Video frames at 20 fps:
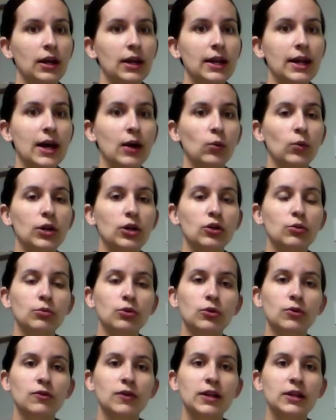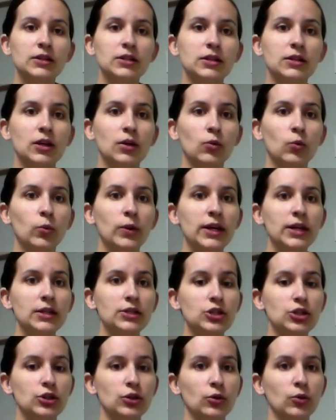Now, when you move into the we
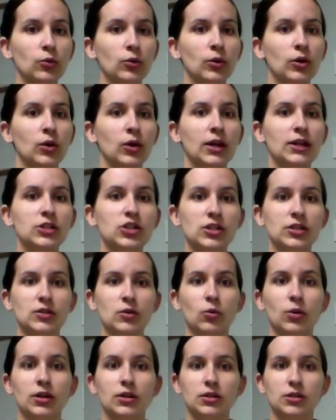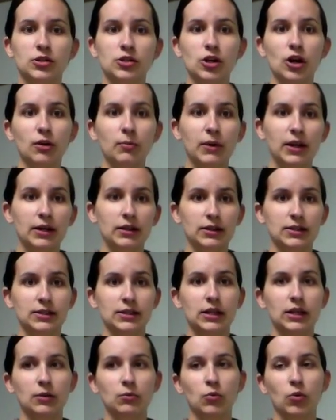do, it's just going to start by
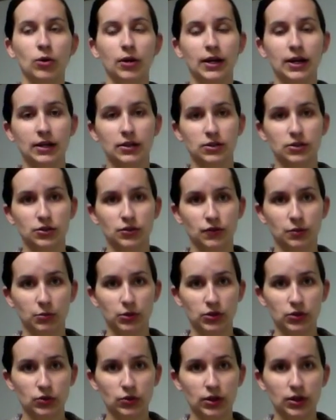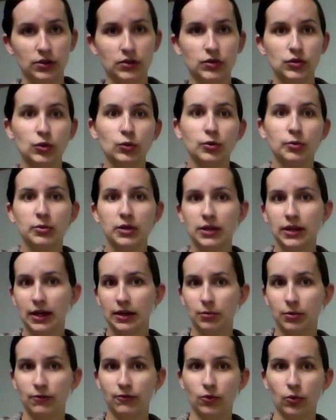eliciting more answers from the students. So it would be
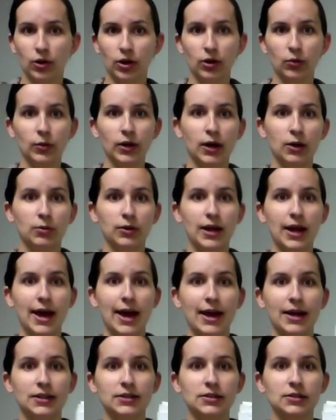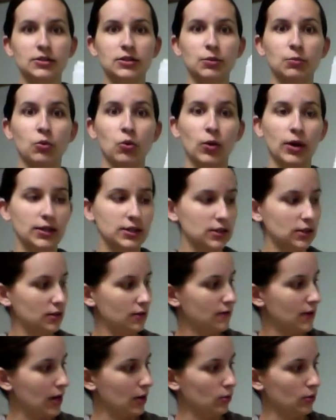like before, where I would ask to point to the
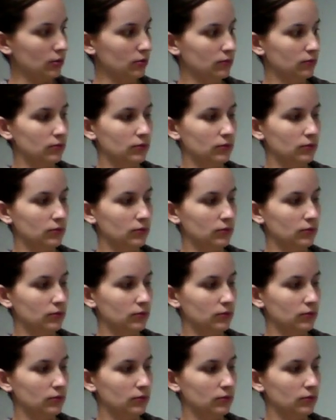vowel.